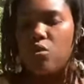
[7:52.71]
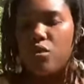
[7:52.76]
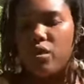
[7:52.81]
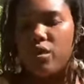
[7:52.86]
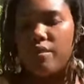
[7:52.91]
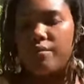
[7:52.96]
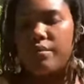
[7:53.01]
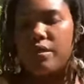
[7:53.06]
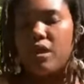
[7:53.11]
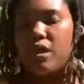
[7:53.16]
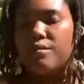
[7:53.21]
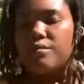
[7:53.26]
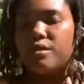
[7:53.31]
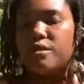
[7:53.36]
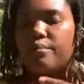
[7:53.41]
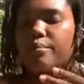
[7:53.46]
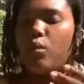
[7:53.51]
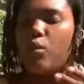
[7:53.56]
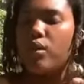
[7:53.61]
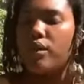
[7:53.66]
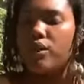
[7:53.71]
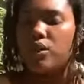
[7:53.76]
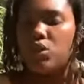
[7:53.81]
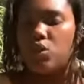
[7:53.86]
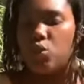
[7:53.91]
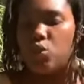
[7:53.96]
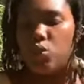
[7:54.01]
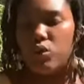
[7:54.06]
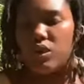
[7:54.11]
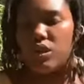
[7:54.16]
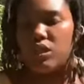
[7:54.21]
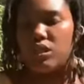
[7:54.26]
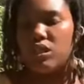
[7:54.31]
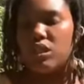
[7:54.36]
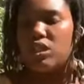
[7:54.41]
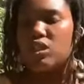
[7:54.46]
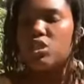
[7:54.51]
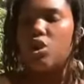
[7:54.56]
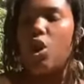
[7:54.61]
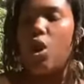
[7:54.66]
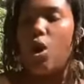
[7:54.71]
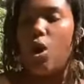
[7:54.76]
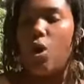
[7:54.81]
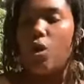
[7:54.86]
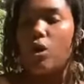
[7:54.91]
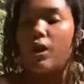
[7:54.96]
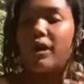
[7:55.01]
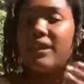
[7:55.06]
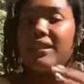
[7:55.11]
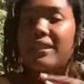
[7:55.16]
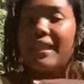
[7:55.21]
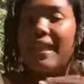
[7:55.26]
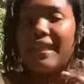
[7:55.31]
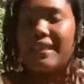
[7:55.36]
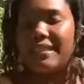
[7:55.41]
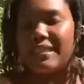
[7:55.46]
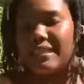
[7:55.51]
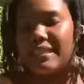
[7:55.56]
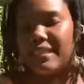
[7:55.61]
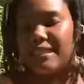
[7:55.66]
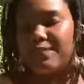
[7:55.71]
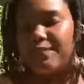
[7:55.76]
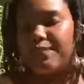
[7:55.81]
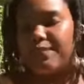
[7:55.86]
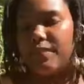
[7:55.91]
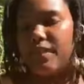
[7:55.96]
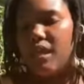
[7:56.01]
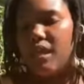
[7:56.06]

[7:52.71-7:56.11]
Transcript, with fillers: one becomes important to us is called cathexis